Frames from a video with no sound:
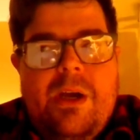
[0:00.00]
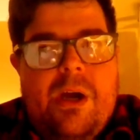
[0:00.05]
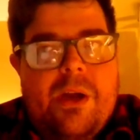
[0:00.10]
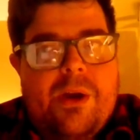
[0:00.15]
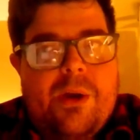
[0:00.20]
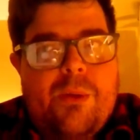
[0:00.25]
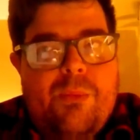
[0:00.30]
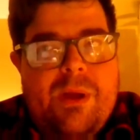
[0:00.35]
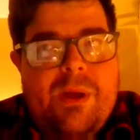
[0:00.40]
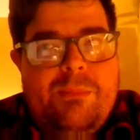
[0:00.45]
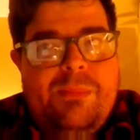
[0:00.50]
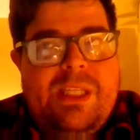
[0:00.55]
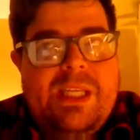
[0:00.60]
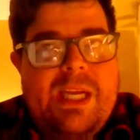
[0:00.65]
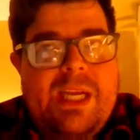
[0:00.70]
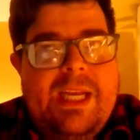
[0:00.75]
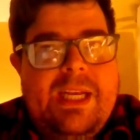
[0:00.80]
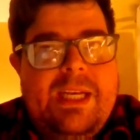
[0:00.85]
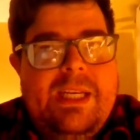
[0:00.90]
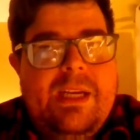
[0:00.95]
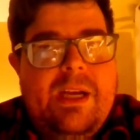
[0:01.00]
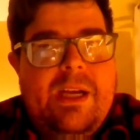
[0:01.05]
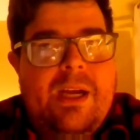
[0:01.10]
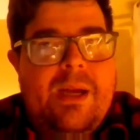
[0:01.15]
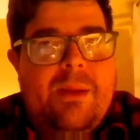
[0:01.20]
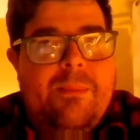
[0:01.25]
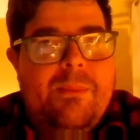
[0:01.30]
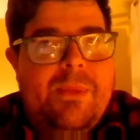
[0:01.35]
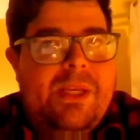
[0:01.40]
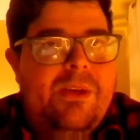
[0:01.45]
on our website.
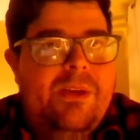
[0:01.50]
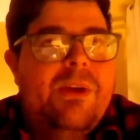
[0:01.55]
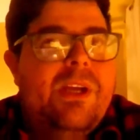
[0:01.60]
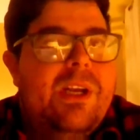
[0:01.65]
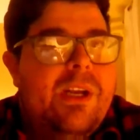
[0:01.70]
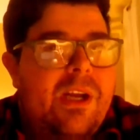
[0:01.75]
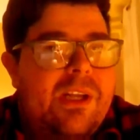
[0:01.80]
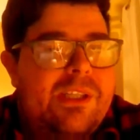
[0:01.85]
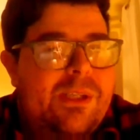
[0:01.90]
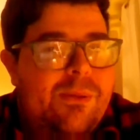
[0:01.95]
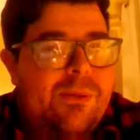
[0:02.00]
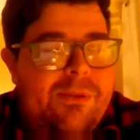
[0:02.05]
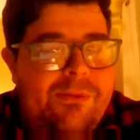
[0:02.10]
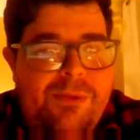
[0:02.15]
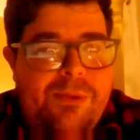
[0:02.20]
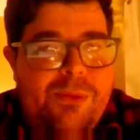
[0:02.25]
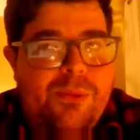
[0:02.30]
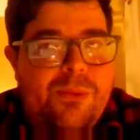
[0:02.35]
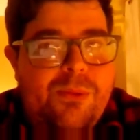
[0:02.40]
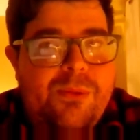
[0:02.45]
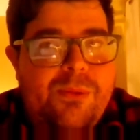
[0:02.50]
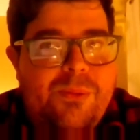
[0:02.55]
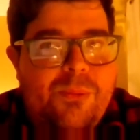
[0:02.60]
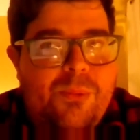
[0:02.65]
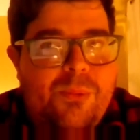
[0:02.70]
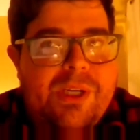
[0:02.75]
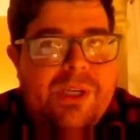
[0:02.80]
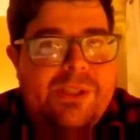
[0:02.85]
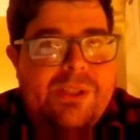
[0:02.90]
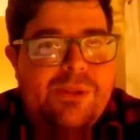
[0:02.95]
Um, and you can also, if you
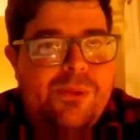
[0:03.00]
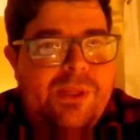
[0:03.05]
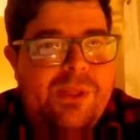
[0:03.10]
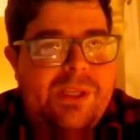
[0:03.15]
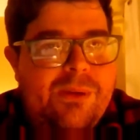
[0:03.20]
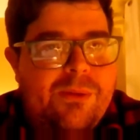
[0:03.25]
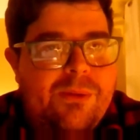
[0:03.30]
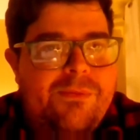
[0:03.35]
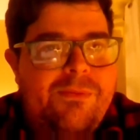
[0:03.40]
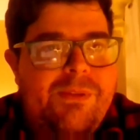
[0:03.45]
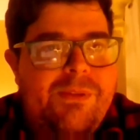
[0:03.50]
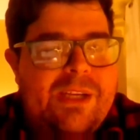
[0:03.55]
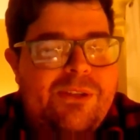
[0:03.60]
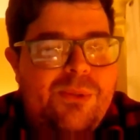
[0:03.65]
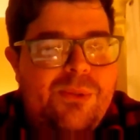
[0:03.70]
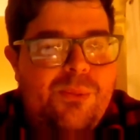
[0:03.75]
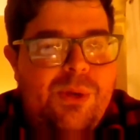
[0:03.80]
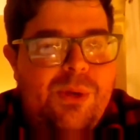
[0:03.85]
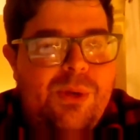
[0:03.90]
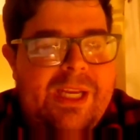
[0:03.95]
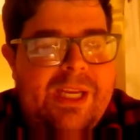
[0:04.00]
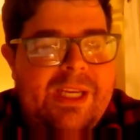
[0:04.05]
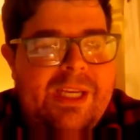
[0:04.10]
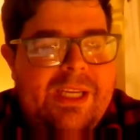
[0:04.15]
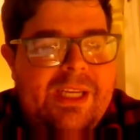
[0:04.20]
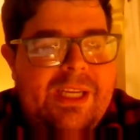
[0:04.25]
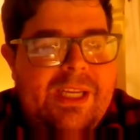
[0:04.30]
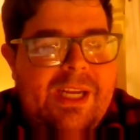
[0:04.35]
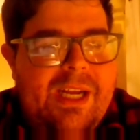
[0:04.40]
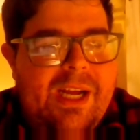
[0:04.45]
want to do the old fashioned way
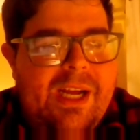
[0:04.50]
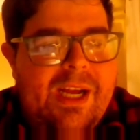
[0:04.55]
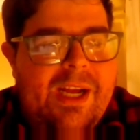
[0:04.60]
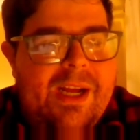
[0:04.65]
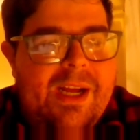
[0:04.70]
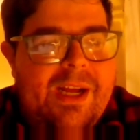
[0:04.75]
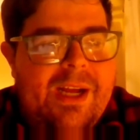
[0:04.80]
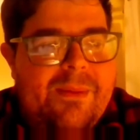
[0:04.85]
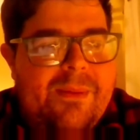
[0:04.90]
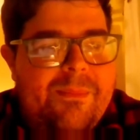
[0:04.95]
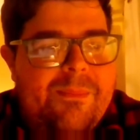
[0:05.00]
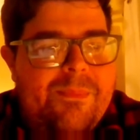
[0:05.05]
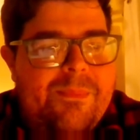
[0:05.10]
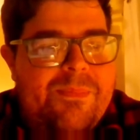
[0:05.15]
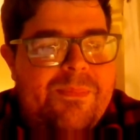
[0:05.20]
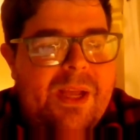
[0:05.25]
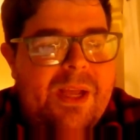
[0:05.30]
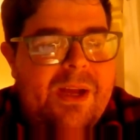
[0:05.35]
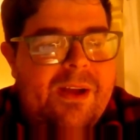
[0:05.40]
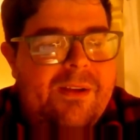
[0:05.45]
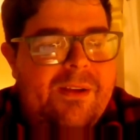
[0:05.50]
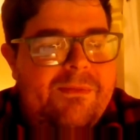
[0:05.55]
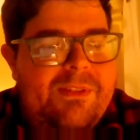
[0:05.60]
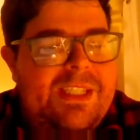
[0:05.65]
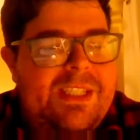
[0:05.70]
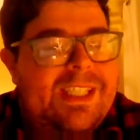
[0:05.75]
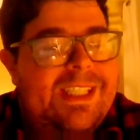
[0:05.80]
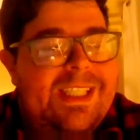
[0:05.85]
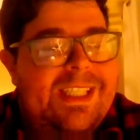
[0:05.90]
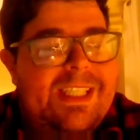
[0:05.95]
um, of
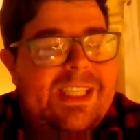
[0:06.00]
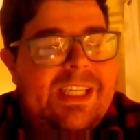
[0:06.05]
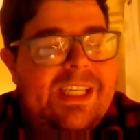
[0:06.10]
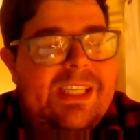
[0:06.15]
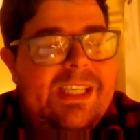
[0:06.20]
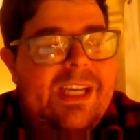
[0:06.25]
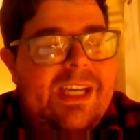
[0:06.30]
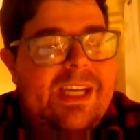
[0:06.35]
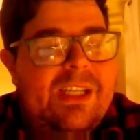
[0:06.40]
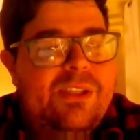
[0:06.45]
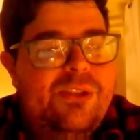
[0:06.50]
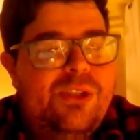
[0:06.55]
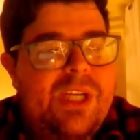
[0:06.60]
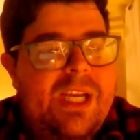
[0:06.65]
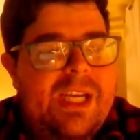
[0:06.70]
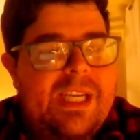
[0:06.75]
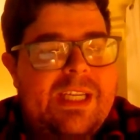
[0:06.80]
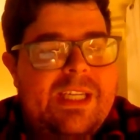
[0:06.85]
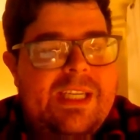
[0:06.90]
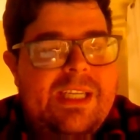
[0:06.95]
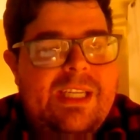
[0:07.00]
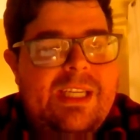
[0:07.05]
sending in a check,